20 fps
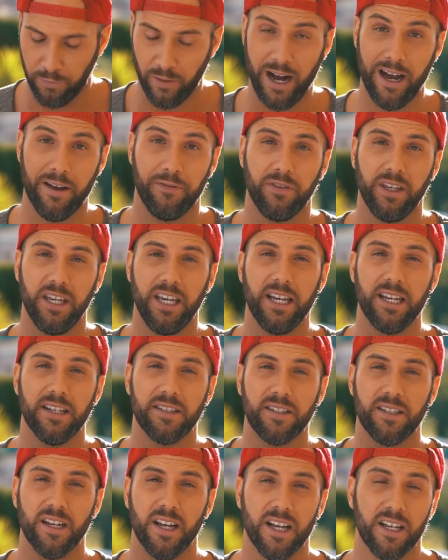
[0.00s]
or 5
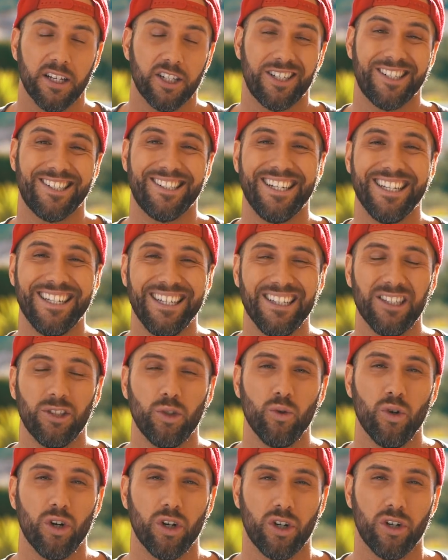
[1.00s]
years. Still
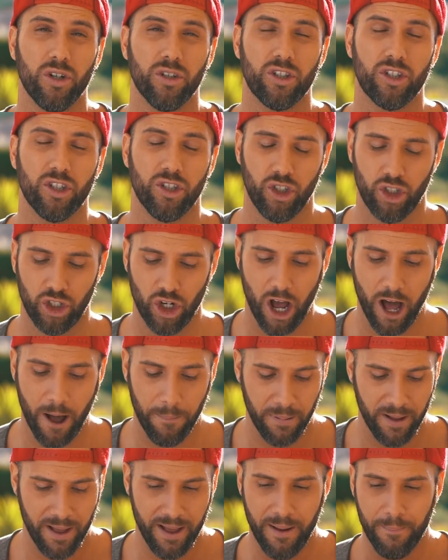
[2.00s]
do a good
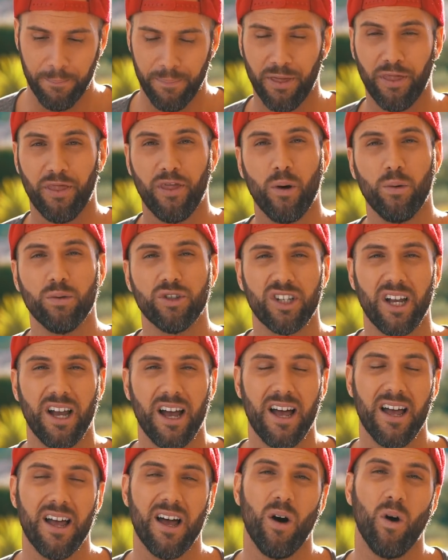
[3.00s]
job, but those
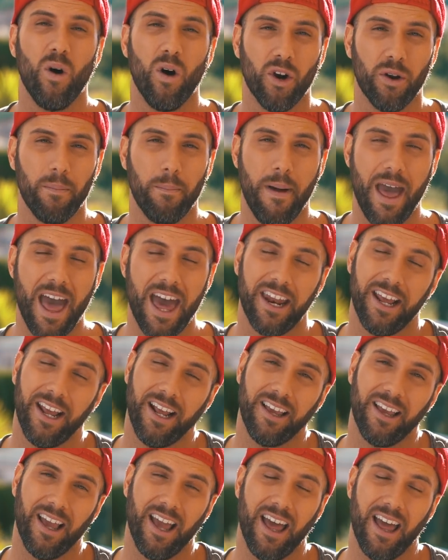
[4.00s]
are
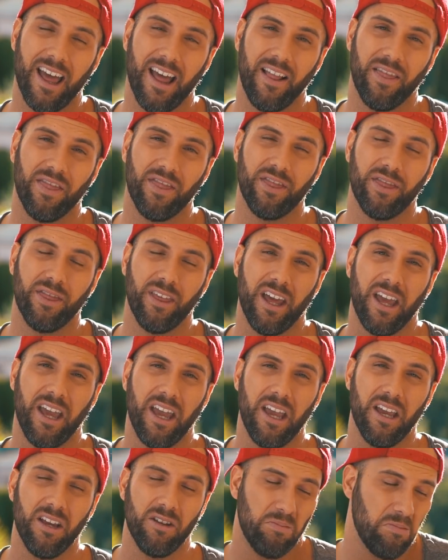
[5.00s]
automatic and
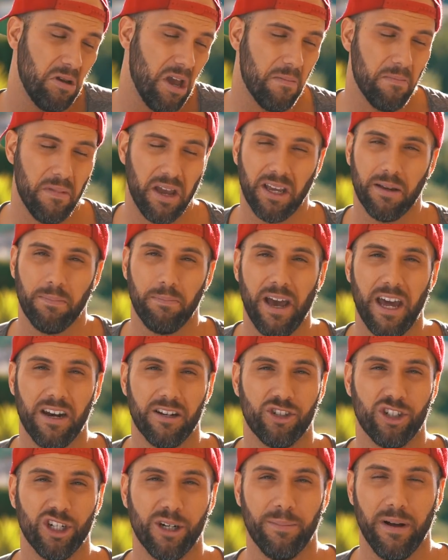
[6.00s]
they make a
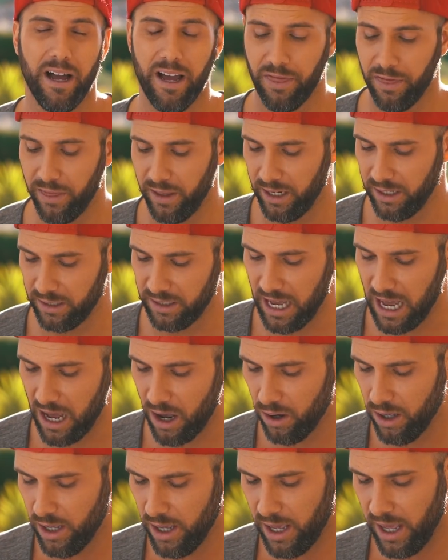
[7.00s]
better job, I think,
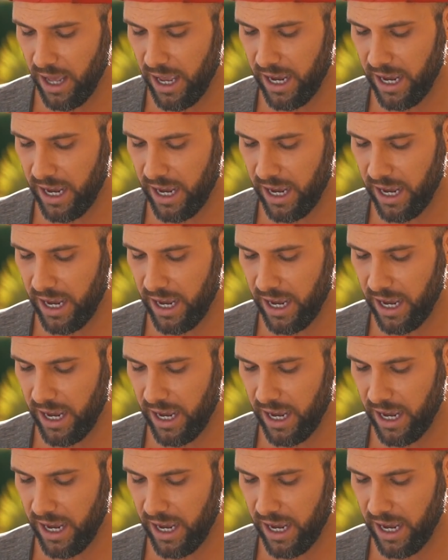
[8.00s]
now.